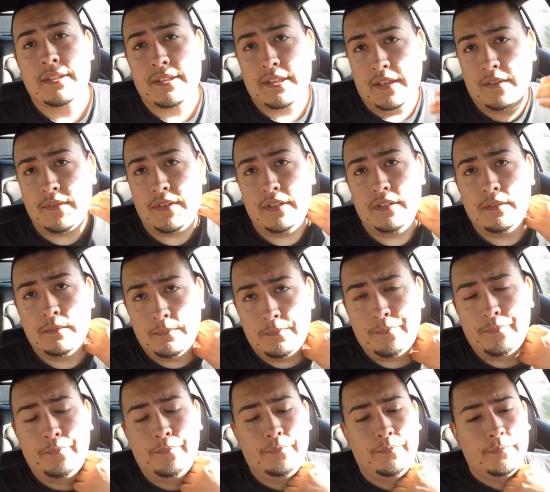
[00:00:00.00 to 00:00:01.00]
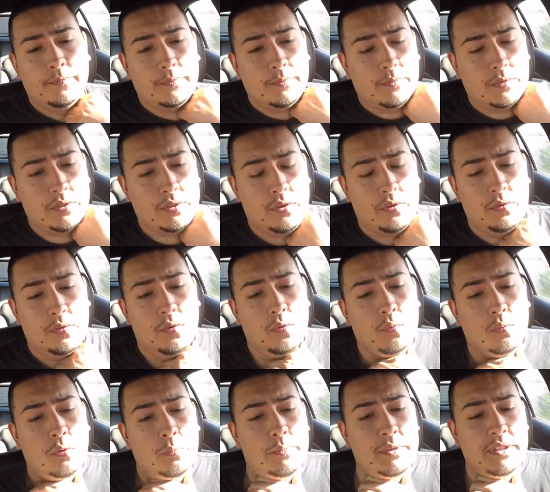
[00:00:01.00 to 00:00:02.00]
safety. So
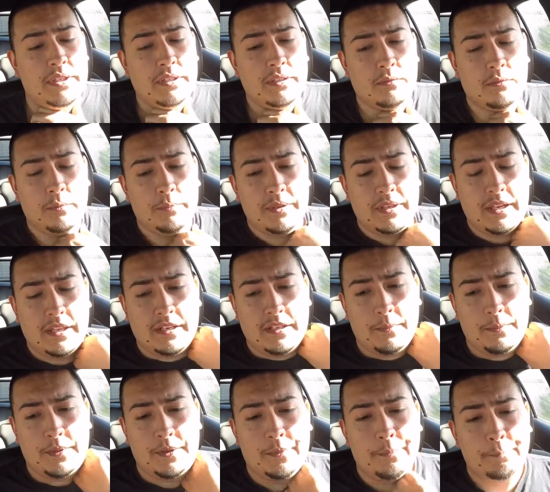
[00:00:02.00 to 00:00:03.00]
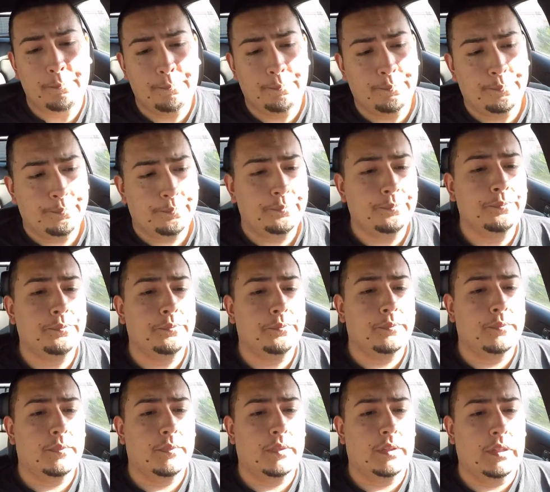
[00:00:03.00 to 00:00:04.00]
we'll be we'll be heading up there
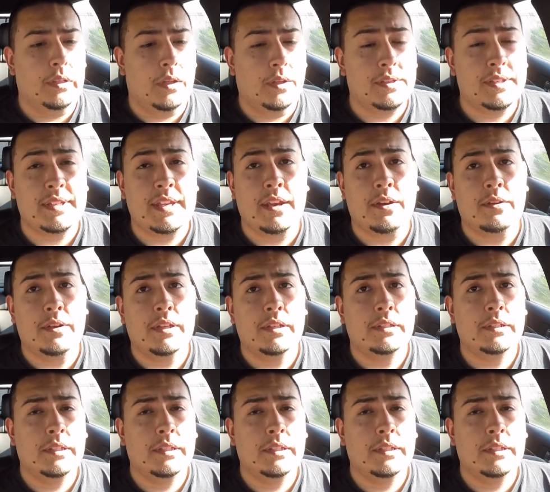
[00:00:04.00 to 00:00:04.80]
on Saturday.